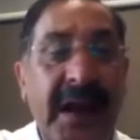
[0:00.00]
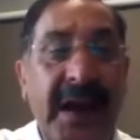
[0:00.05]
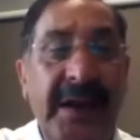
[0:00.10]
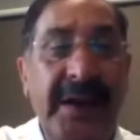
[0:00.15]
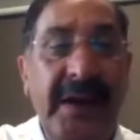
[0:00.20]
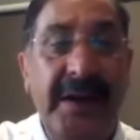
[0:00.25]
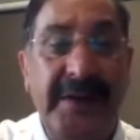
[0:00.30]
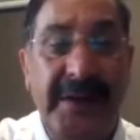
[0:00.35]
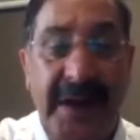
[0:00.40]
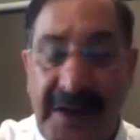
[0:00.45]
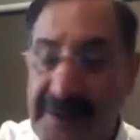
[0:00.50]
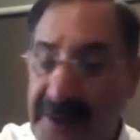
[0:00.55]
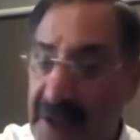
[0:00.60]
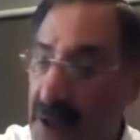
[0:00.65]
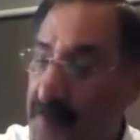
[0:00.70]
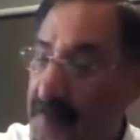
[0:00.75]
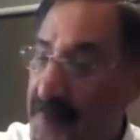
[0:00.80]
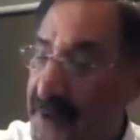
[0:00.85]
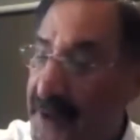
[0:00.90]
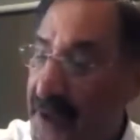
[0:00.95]
and at the end there
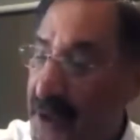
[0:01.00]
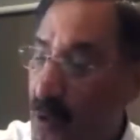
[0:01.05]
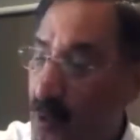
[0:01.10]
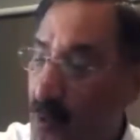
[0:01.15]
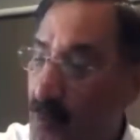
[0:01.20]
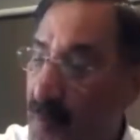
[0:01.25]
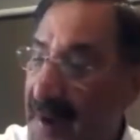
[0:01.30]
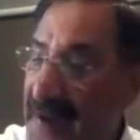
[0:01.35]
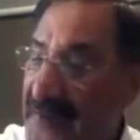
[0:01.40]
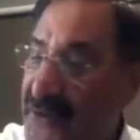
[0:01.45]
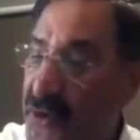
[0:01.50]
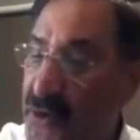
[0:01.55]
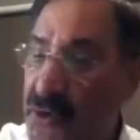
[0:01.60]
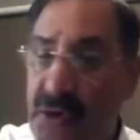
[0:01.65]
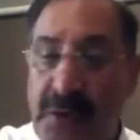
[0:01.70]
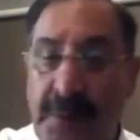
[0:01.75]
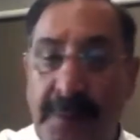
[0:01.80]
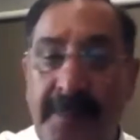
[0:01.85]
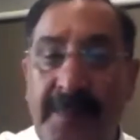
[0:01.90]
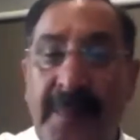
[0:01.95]
will be take-home
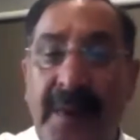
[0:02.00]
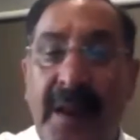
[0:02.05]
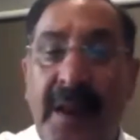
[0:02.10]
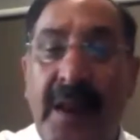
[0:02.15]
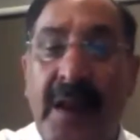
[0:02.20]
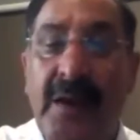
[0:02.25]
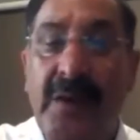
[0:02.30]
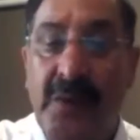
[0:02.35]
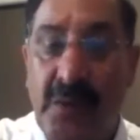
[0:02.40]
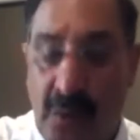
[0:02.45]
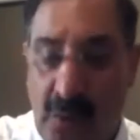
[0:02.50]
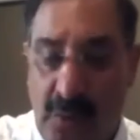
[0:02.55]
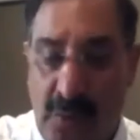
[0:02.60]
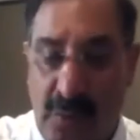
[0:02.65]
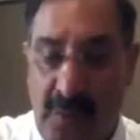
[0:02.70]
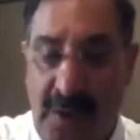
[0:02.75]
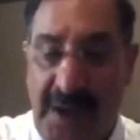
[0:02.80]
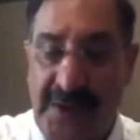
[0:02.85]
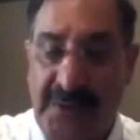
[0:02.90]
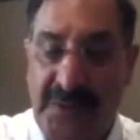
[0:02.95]
message.
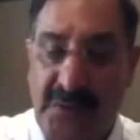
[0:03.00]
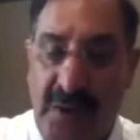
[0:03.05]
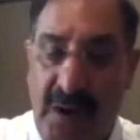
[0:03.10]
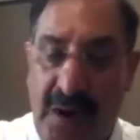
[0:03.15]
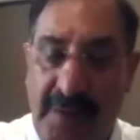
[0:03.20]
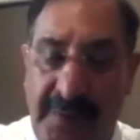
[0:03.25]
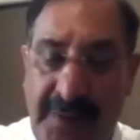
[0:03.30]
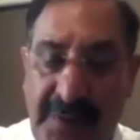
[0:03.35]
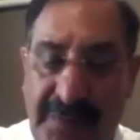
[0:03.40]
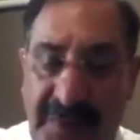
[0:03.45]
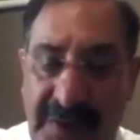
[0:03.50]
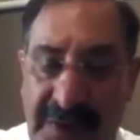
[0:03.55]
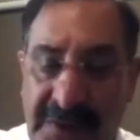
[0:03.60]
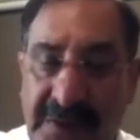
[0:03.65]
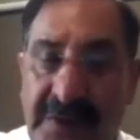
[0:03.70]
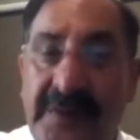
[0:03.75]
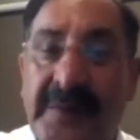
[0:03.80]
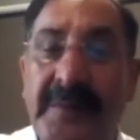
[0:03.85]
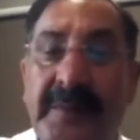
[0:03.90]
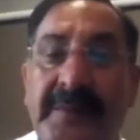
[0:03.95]
So I start with first
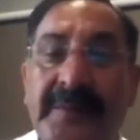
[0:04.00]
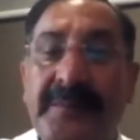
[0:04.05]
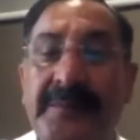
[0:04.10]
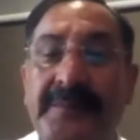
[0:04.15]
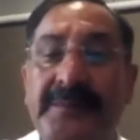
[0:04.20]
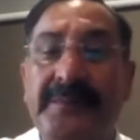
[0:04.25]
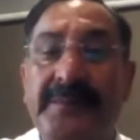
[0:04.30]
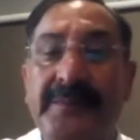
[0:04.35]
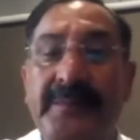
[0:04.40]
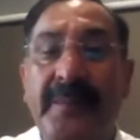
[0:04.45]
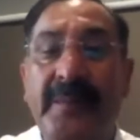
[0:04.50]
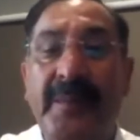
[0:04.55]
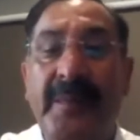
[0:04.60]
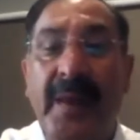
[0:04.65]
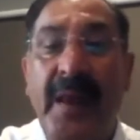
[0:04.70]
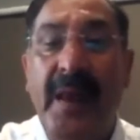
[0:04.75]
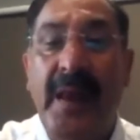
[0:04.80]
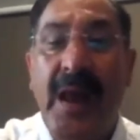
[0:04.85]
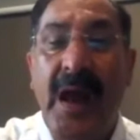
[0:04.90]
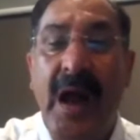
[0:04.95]

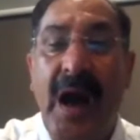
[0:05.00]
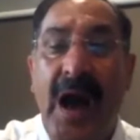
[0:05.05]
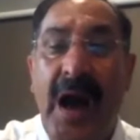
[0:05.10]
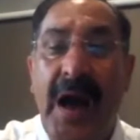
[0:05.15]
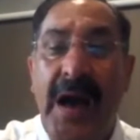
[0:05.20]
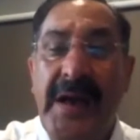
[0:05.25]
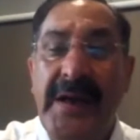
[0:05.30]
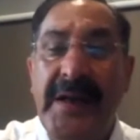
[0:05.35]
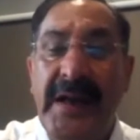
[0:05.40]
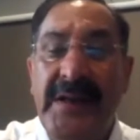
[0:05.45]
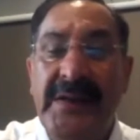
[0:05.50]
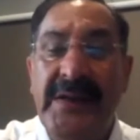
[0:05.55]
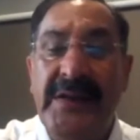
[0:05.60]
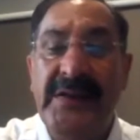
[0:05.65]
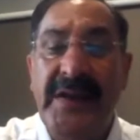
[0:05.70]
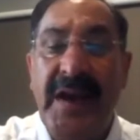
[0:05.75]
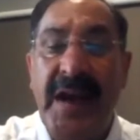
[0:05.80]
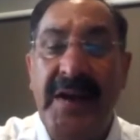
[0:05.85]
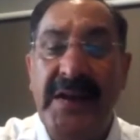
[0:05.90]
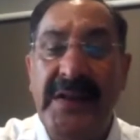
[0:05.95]
high intensity
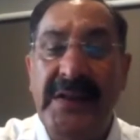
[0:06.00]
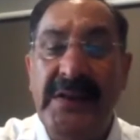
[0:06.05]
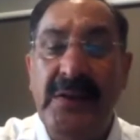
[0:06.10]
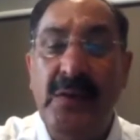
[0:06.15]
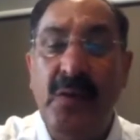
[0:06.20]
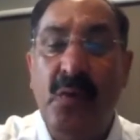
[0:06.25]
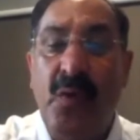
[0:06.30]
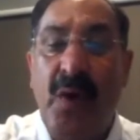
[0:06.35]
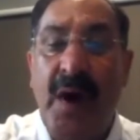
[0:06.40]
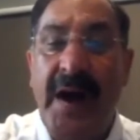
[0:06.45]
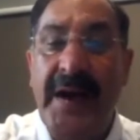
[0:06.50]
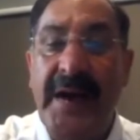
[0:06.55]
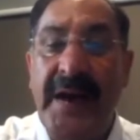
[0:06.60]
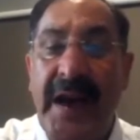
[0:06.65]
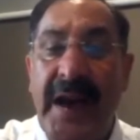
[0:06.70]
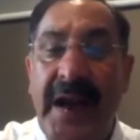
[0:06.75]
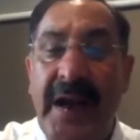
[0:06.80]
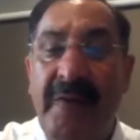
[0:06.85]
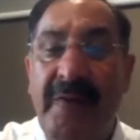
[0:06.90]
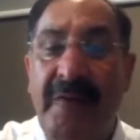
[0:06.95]
statins, why
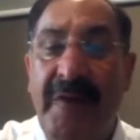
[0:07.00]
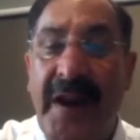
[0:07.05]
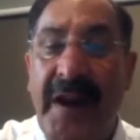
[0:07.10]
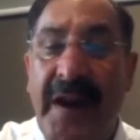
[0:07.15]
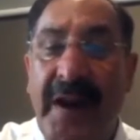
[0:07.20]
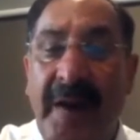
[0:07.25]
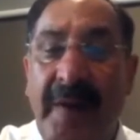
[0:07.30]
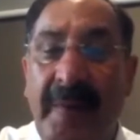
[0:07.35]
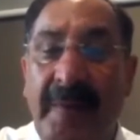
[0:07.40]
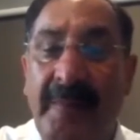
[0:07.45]
and when.